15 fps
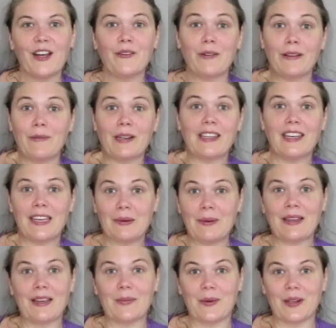We've been
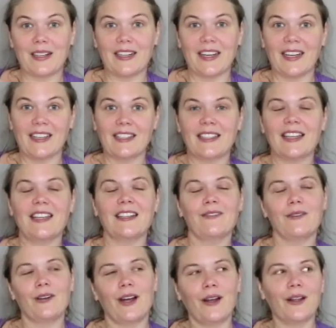keeping it pretty nice.
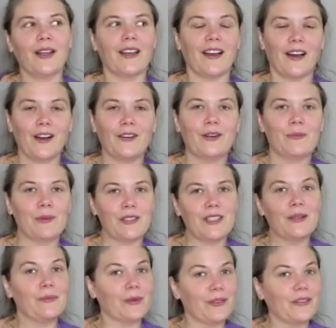We're not
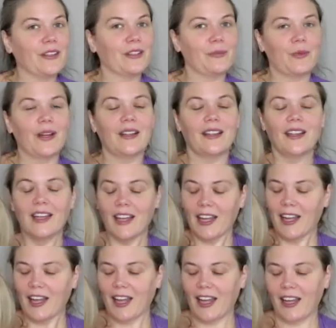100% perfect, but
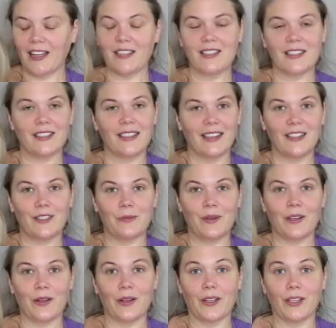it's been
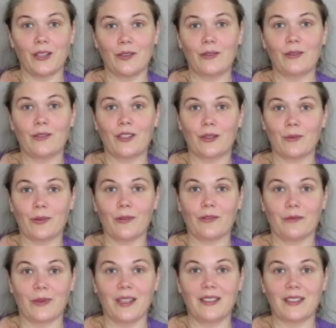a huge
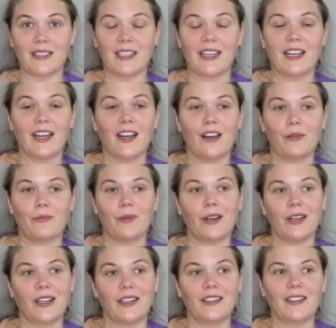improvement. But,